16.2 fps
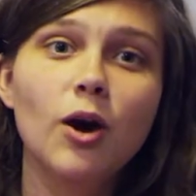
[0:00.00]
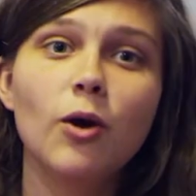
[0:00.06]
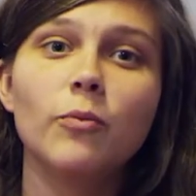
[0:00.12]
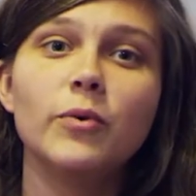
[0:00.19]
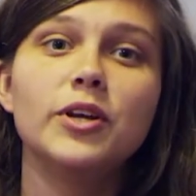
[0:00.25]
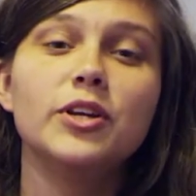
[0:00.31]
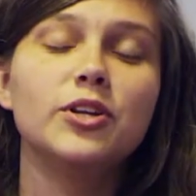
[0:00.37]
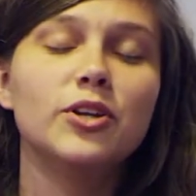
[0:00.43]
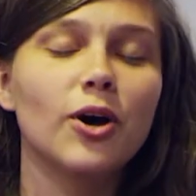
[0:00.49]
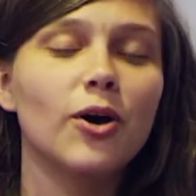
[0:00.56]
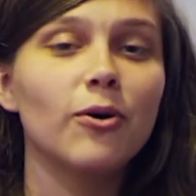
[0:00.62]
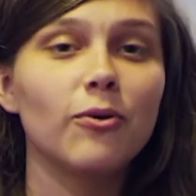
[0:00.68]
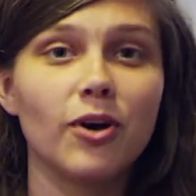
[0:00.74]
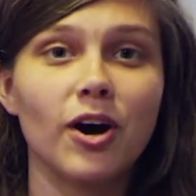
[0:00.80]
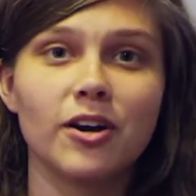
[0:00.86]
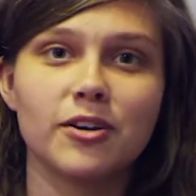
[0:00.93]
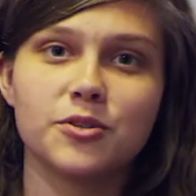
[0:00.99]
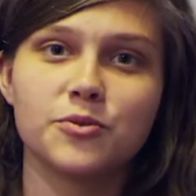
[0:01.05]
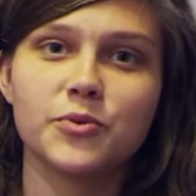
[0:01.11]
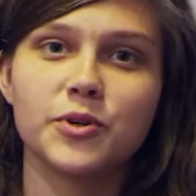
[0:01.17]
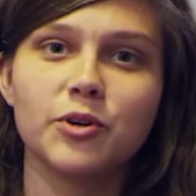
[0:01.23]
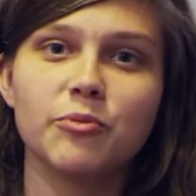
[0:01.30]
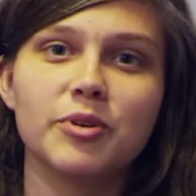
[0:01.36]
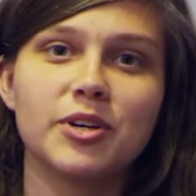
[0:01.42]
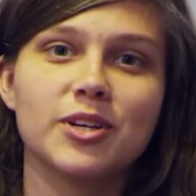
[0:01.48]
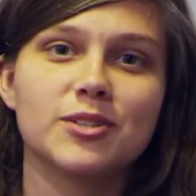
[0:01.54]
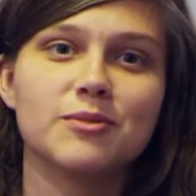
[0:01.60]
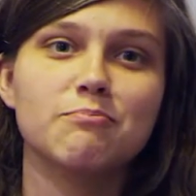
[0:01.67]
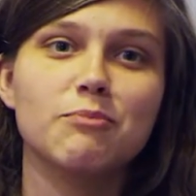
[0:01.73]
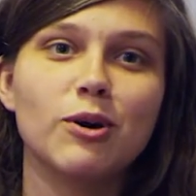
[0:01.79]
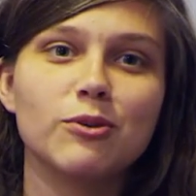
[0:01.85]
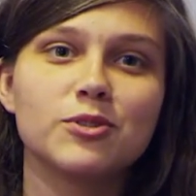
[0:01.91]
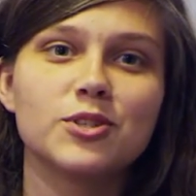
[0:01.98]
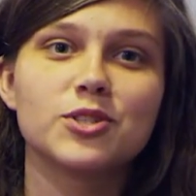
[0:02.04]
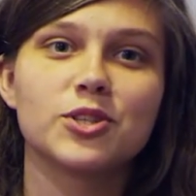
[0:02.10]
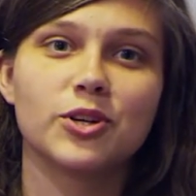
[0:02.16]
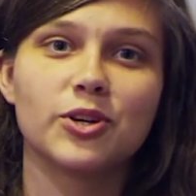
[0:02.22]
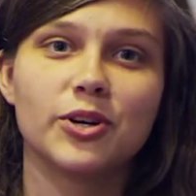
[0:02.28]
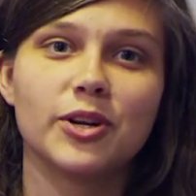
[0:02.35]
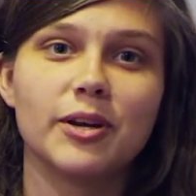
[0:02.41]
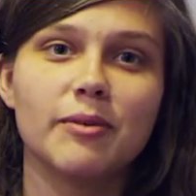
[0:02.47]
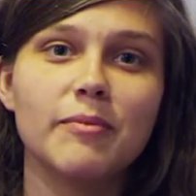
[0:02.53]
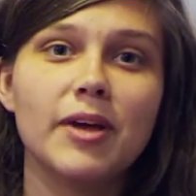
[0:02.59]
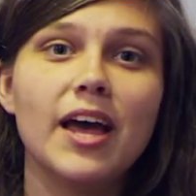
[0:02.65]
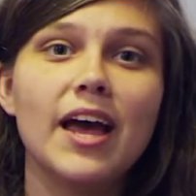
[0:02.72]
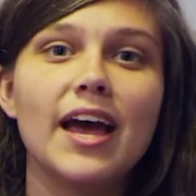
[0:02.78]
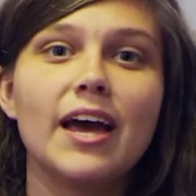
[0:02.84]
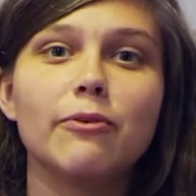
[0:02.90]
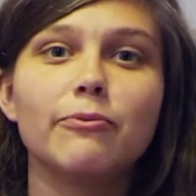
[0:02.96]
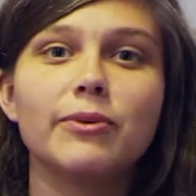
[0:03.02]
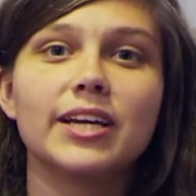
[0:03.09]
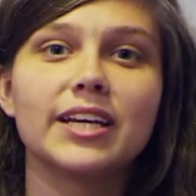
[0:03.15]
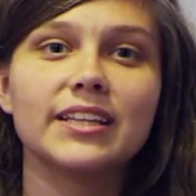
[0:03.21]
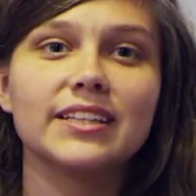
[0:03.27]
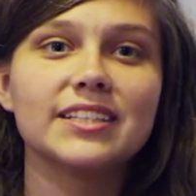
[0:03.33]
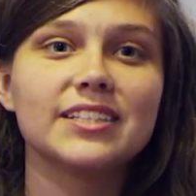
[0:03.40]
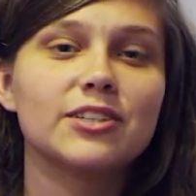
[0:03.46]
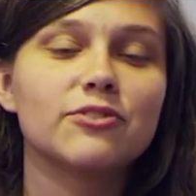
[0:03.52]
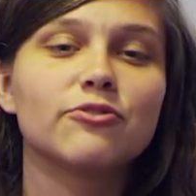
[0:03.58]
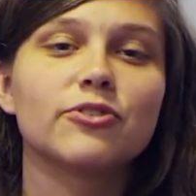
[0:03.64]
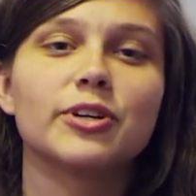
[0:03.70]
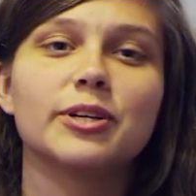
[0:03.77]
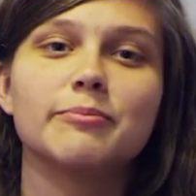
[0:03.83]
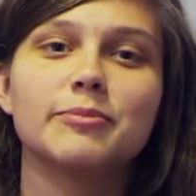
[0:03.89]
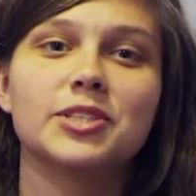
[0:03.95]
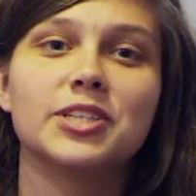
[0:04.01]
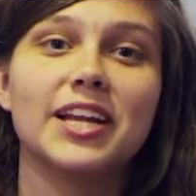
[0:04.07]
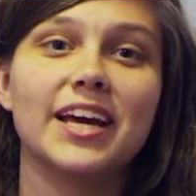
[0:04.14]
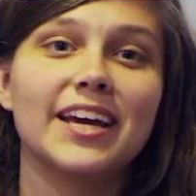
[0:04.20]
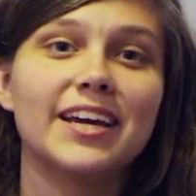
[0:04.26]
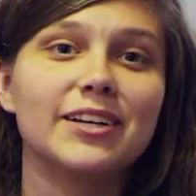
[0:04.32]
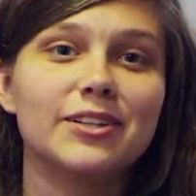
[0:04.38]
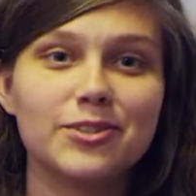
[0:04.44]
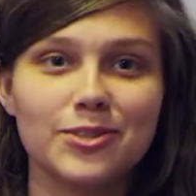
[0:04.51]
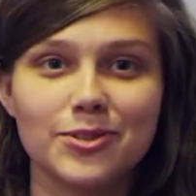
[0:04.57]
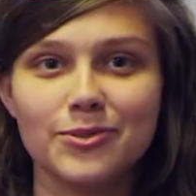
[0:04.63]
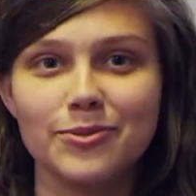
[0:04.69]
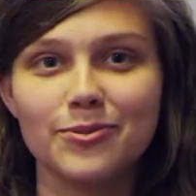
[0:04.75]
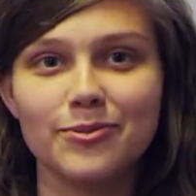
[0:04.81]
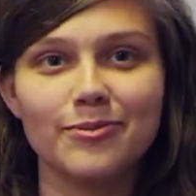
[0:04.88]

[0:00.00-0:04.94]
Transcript: We know God is real because Moses heard Him, and we can listen for Him today too.